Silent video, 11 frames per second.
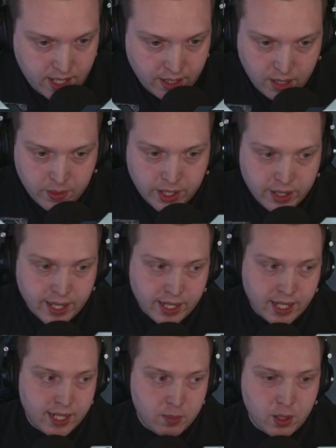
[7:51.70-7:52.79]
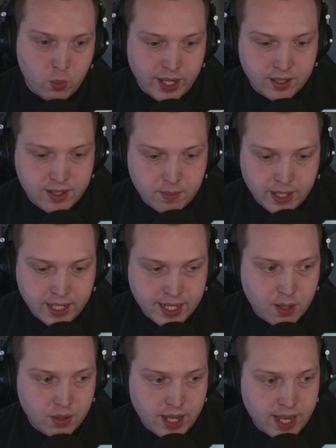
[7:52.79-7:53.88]
There we go. Getting a little bit of wind coming in
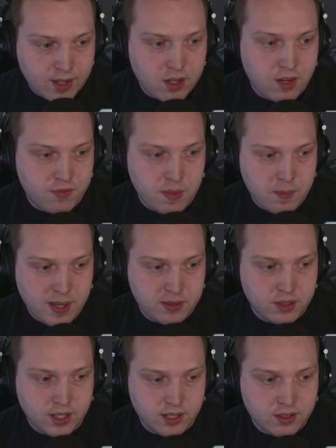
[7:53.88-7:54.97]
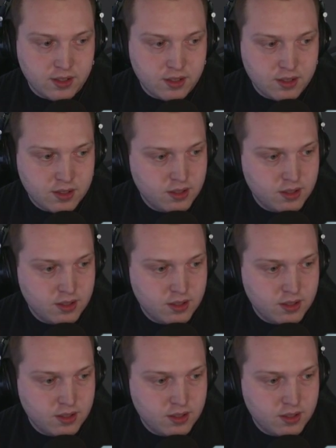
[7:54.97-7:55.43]
now on the aircraft from the mountains.